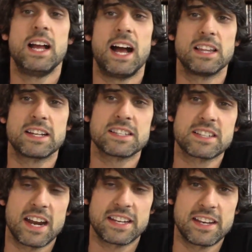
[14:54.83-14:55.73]
I like this
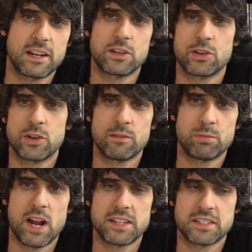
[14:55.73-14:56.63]
kind of character of
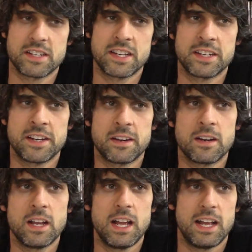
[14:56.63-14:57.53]
Bronson in
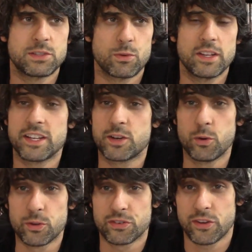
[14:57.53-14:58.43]
here. It's really
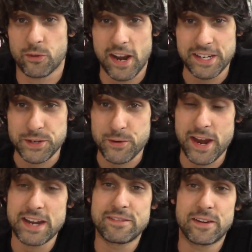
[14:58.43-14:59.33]
cool to see Randy
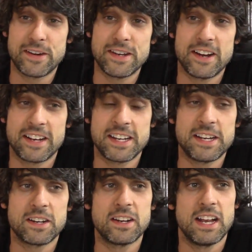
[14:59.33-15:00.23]
Quaid very young in
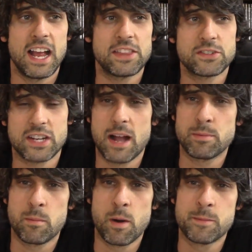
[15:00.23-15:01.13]
here. And there's a
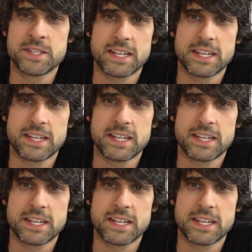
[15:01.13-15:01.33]
couple moments